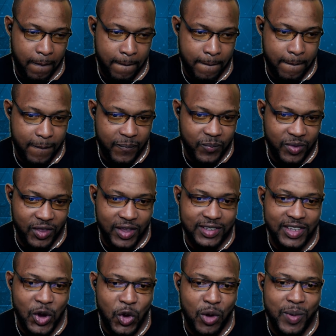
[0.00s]
It's
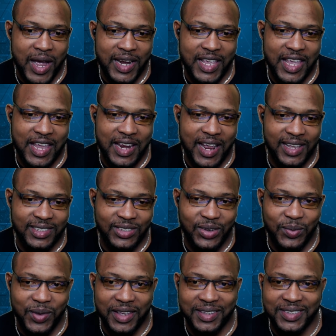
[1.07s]
a Roman idiots no
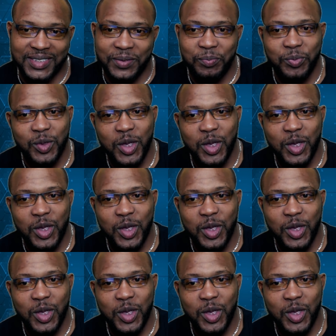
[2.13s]
mix.